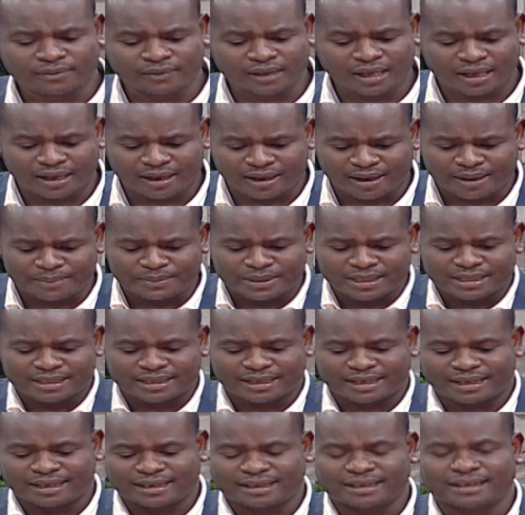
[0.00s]
uh, I
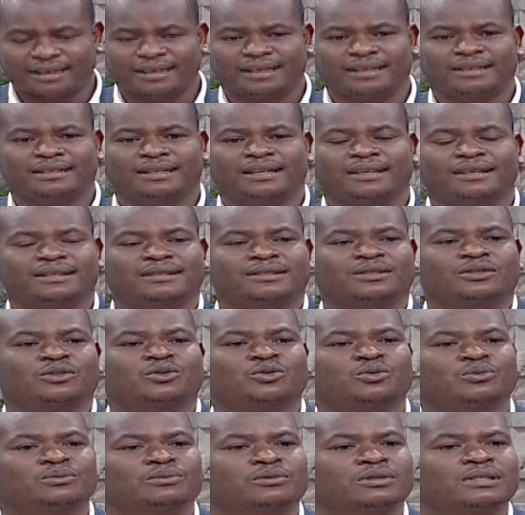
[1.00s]
mean, uh, the, to,
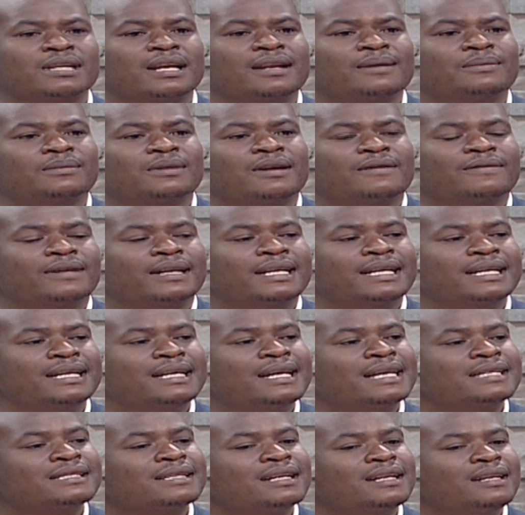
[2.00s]
to Musalia Mudavadi,
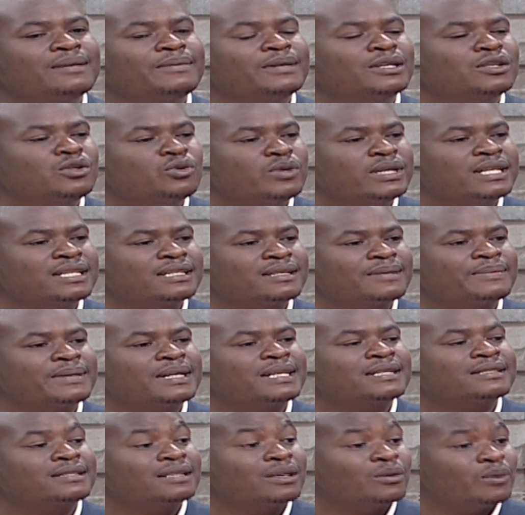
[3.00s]
he has really been doing
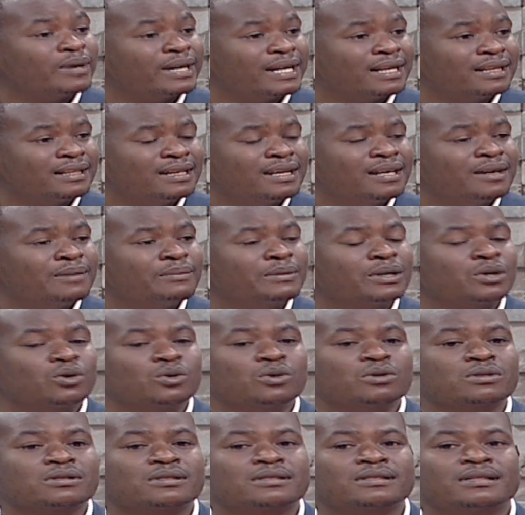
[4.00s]
tremendously well
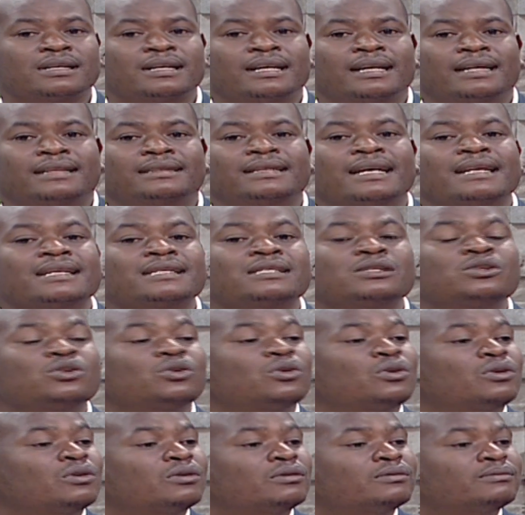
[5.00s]
because there is
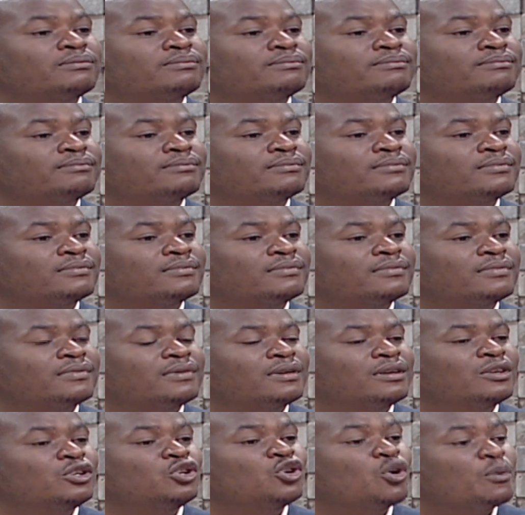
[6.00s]
no,
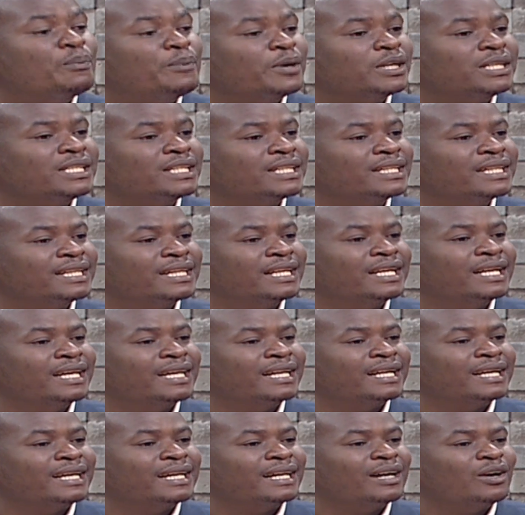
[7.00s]
nobody
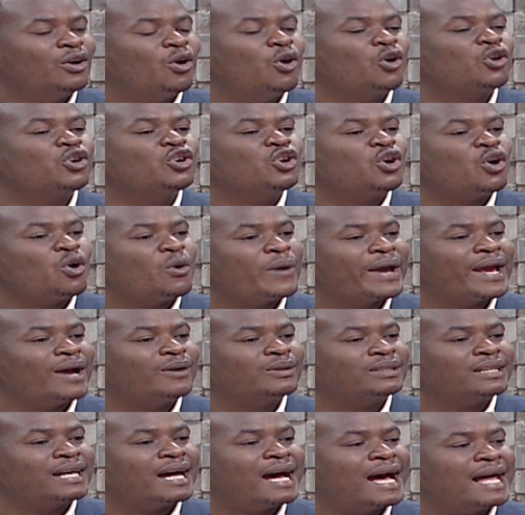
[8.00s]
or nowhere
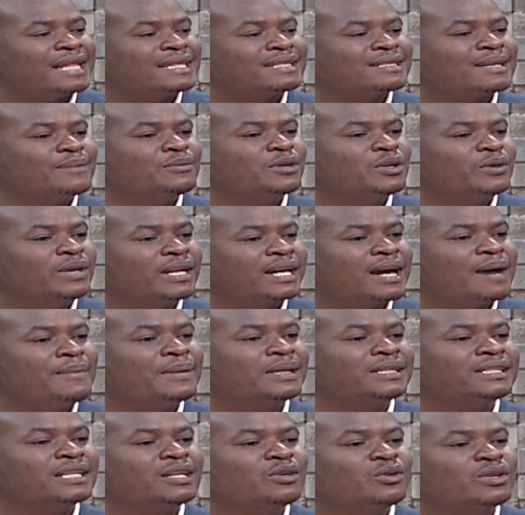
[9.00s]
on the earth somebody will
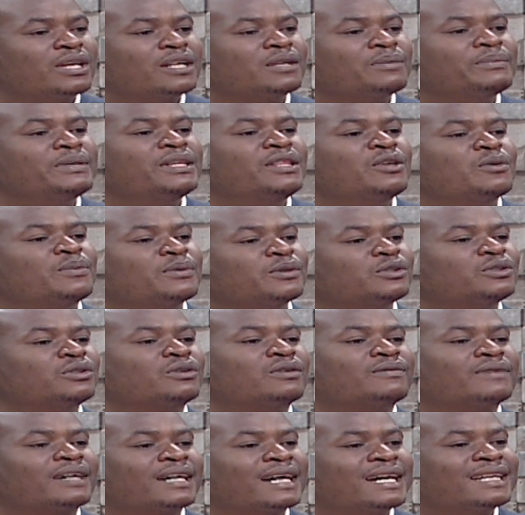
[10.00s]
come and tell you that be the
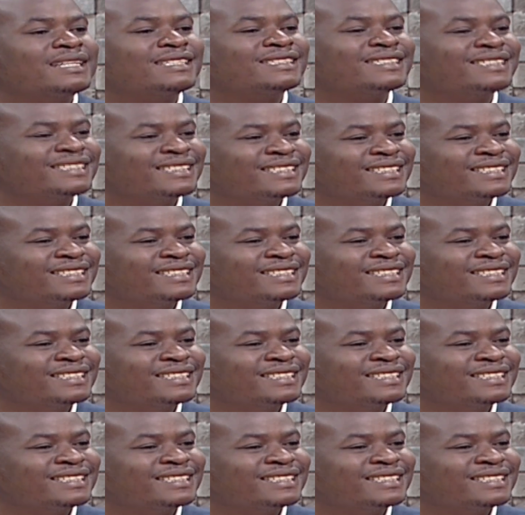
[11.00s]
opposition of a country.